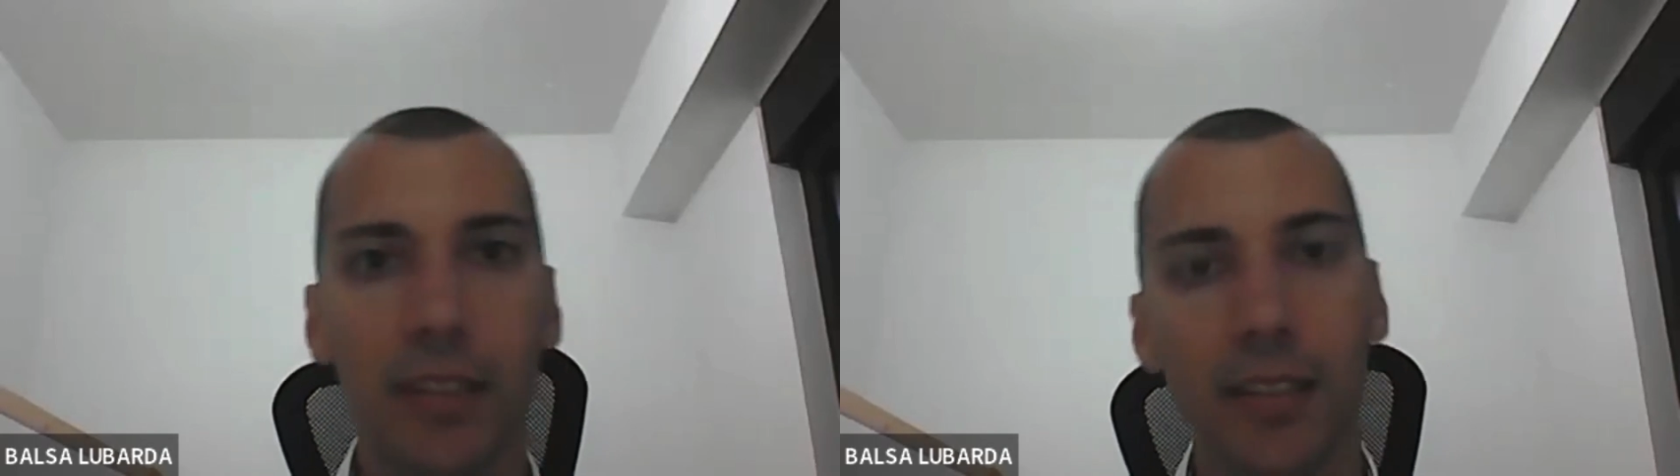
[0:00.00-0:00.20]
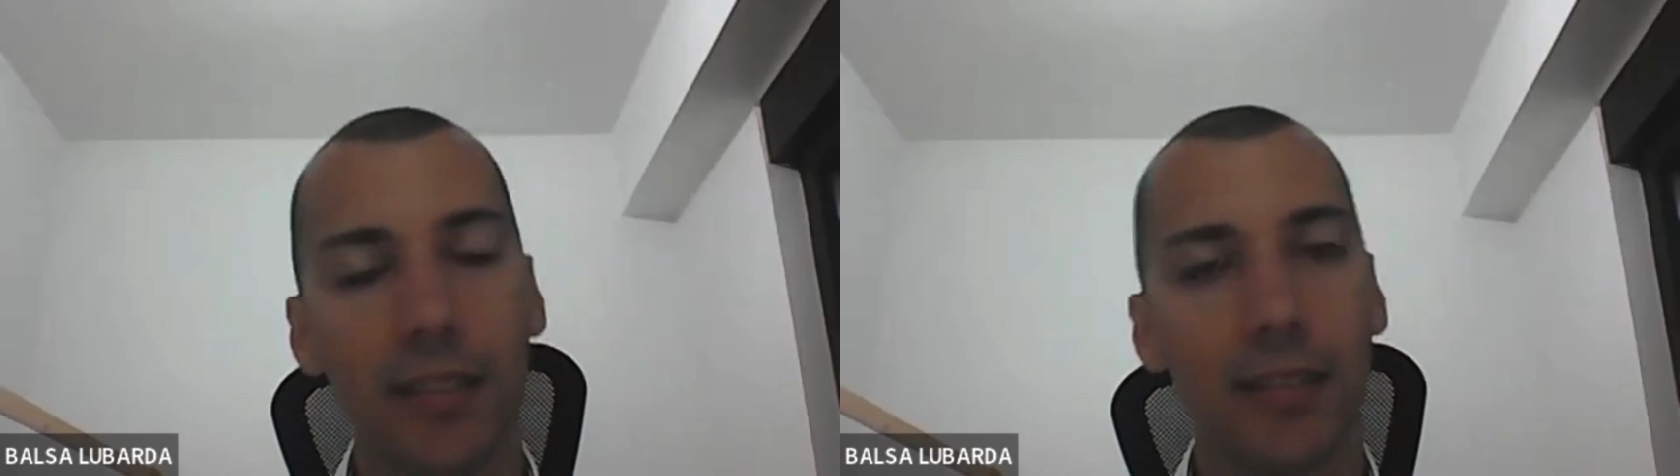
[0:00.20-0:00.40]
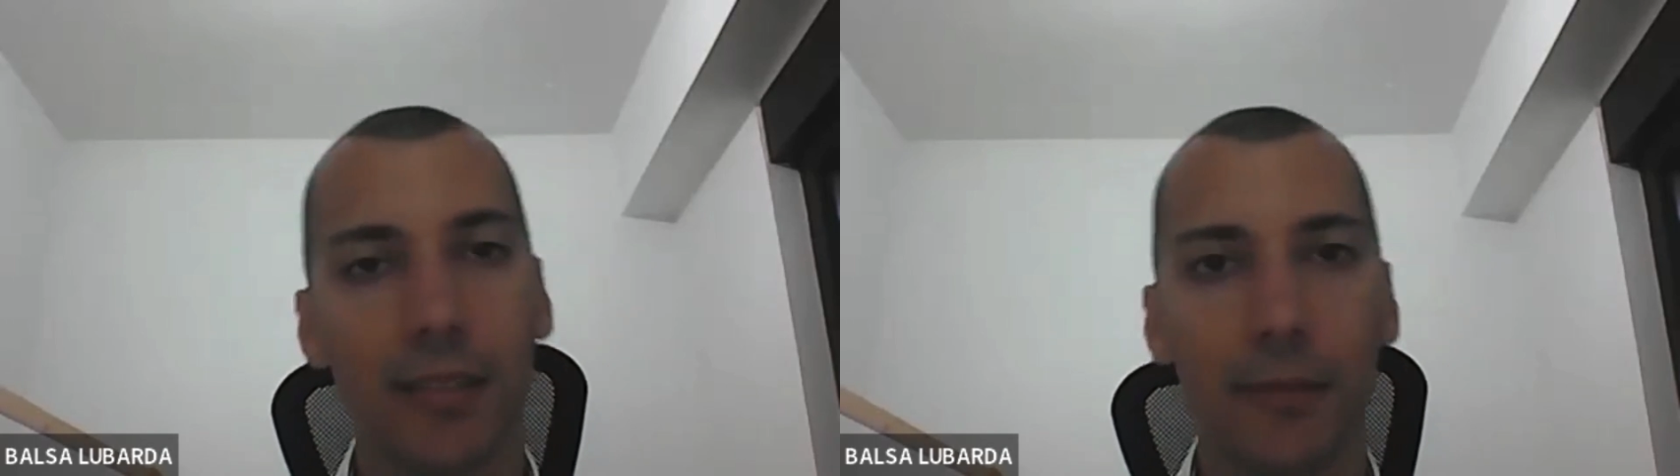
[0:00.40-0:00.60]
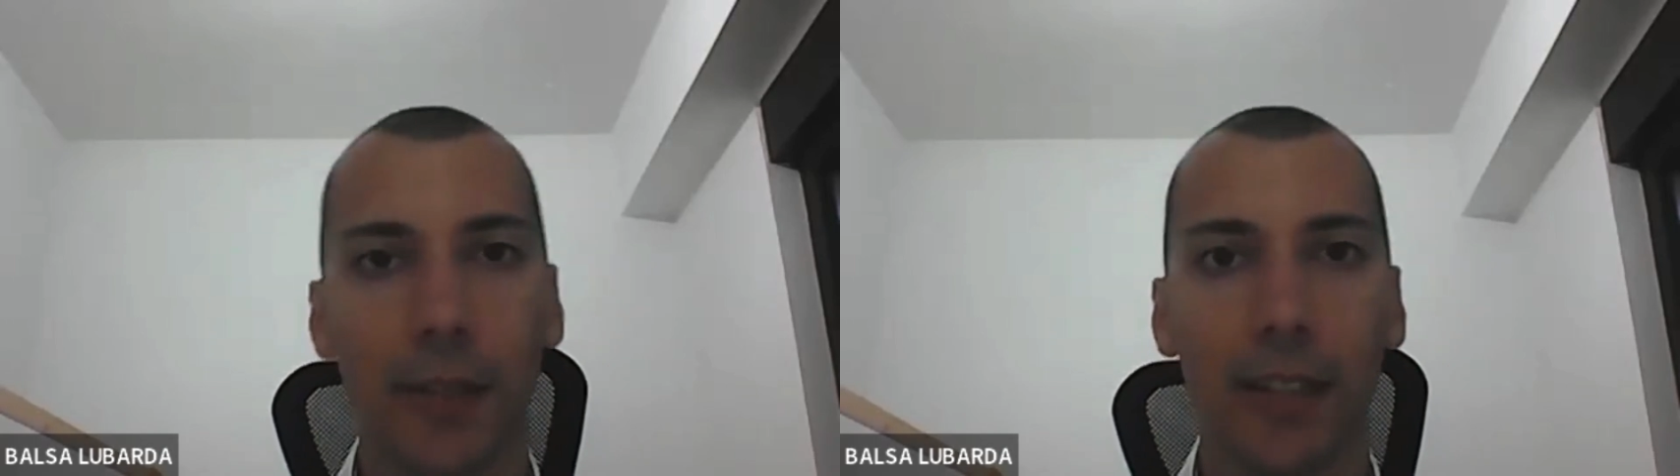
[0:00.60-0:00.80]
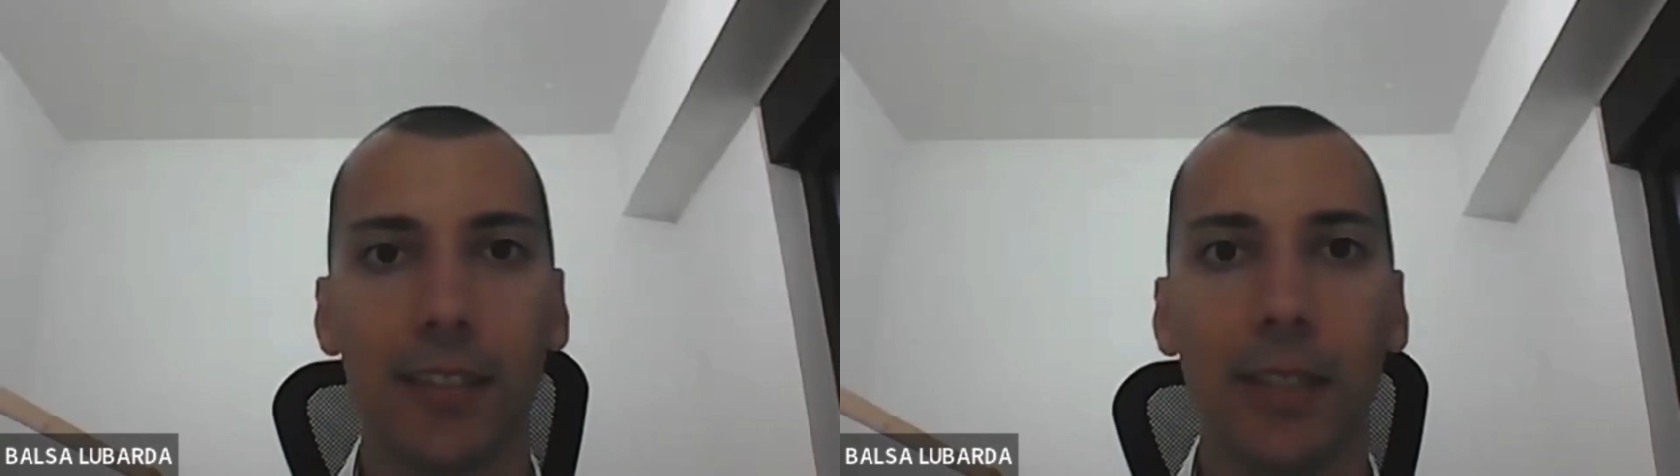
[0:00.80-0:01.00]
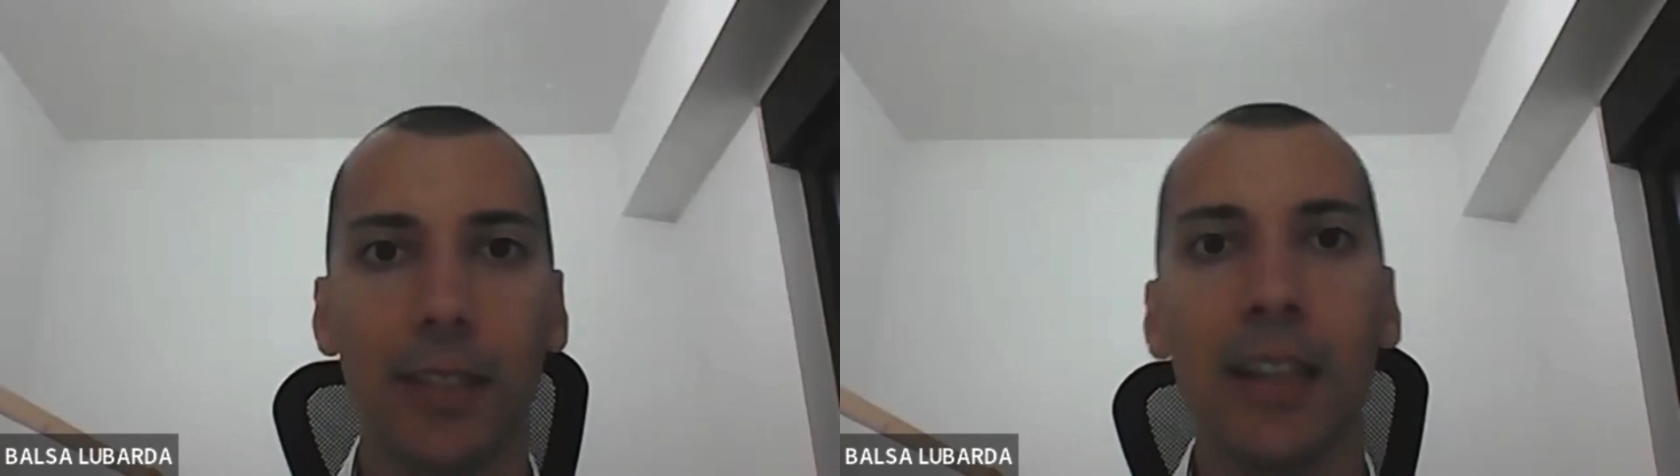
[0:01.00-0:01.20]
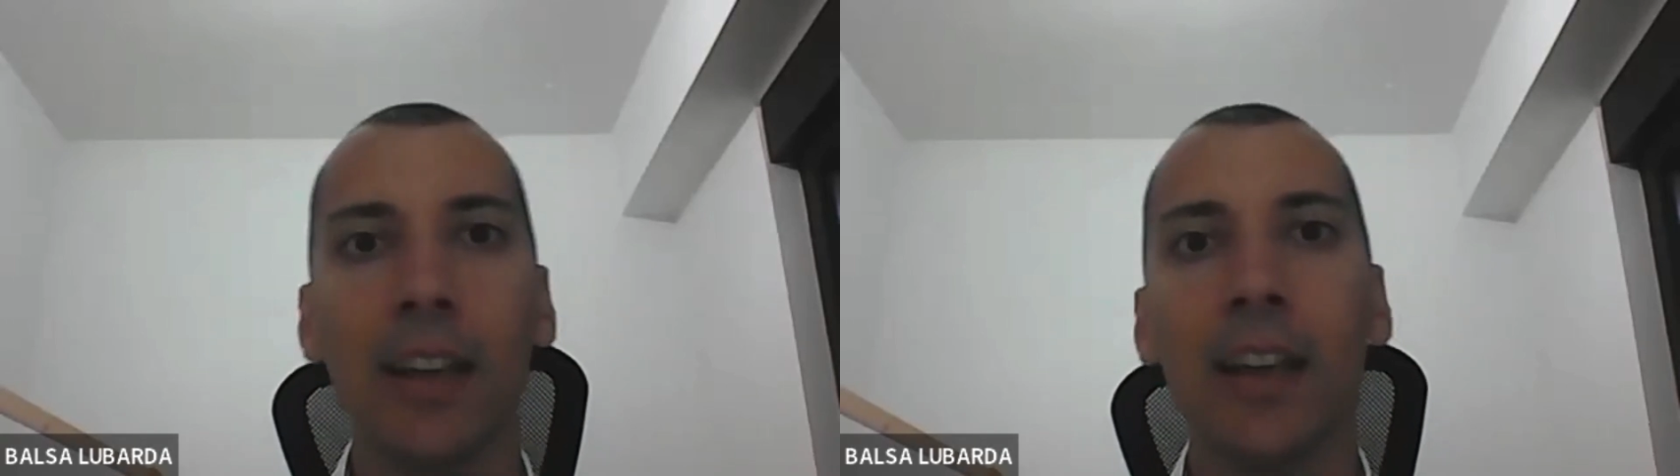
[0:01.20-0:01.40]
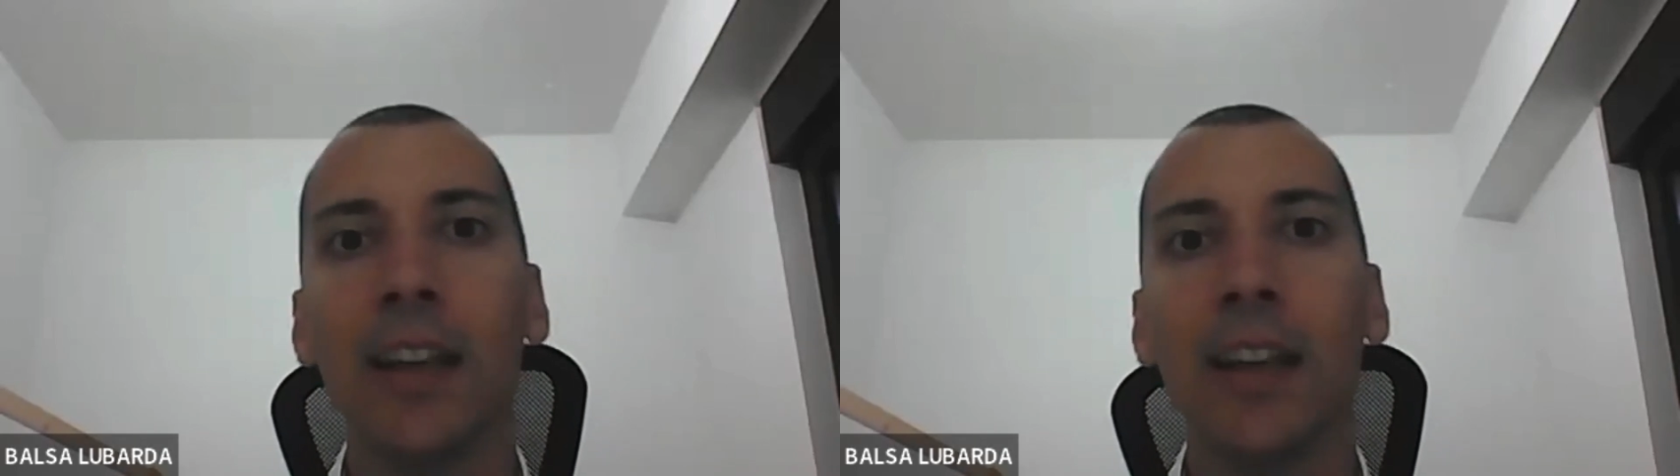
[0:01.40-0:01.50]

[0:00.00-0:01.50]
ticked relatively.